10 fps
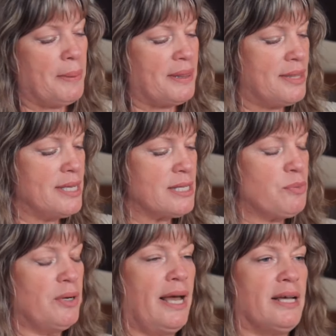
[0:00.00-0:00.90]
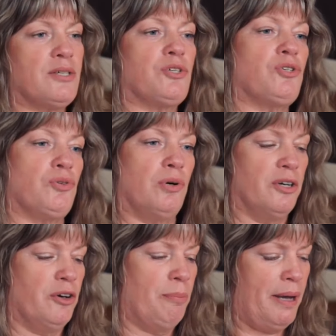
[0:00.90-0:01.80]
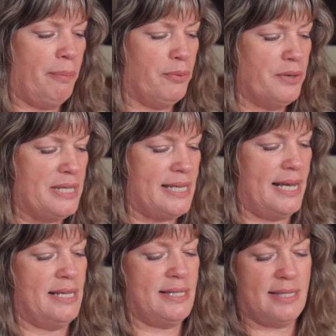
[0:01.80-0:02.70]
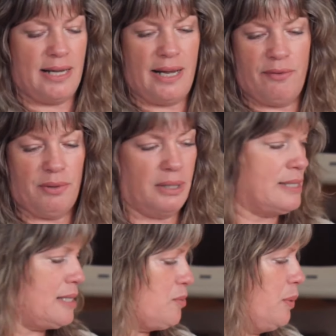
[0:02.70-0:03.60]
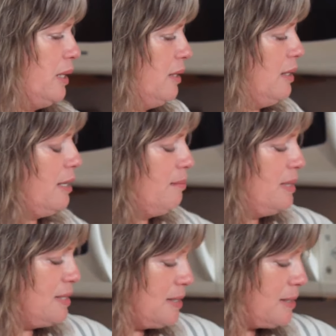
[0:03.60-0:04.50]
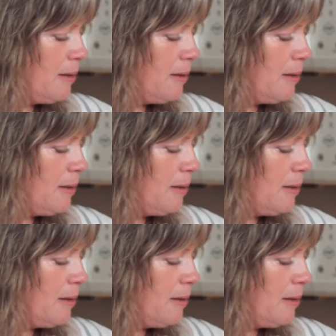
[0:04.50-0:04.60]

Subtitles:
But this one has a stronger peppery taste, and it really does well in the hummus.